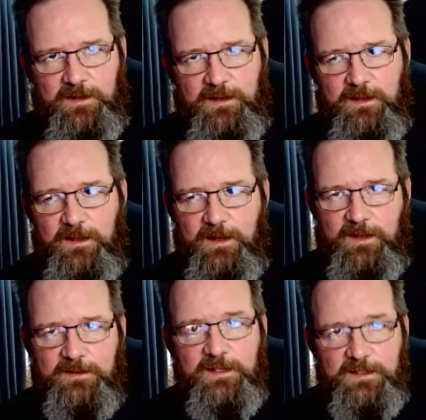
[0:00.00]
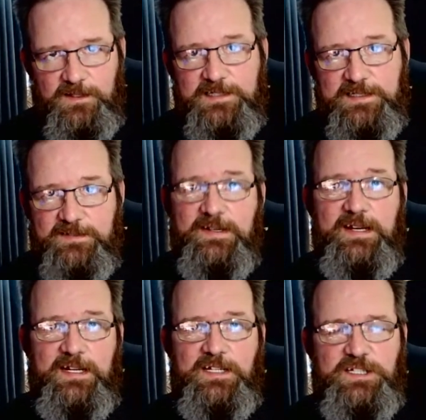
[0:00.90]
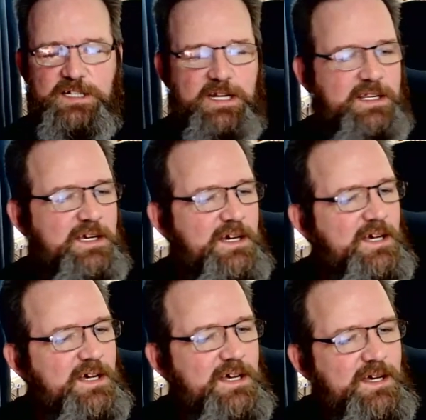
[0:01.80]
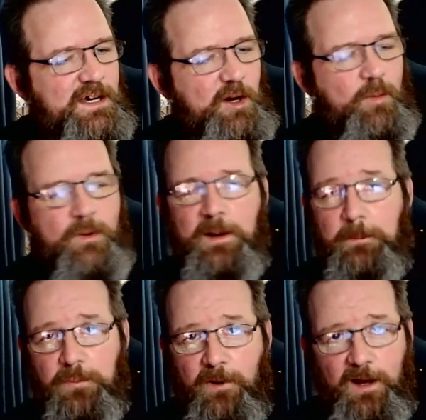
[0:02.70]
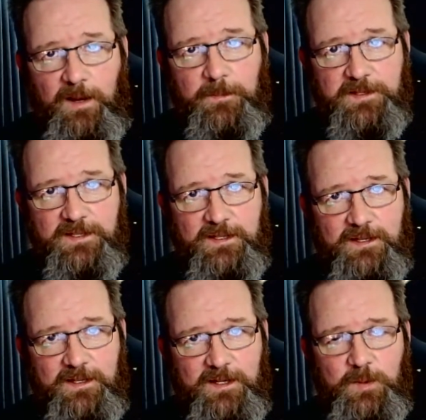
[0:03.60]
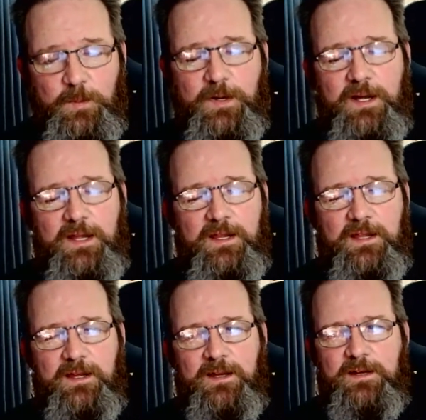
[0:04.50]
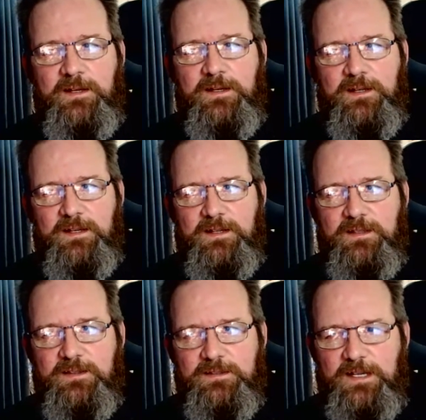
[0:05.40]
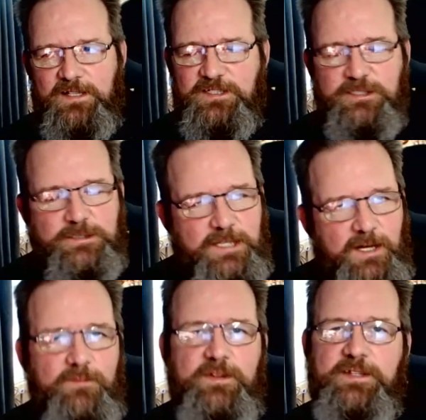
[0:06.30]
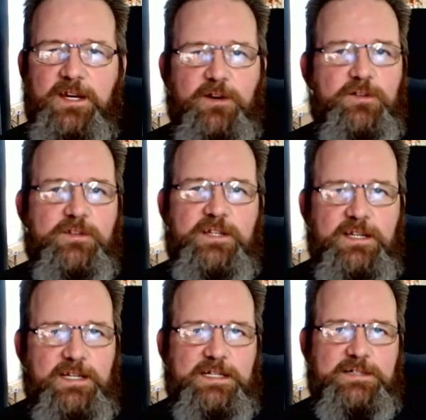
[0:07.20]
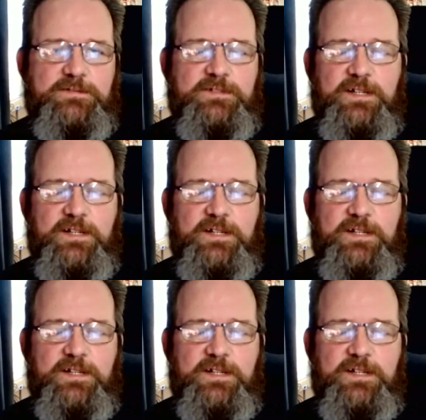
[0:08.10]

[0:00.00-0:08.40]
I like the inducted fan engine. I don't mind props, but I just love the sound of the EDF.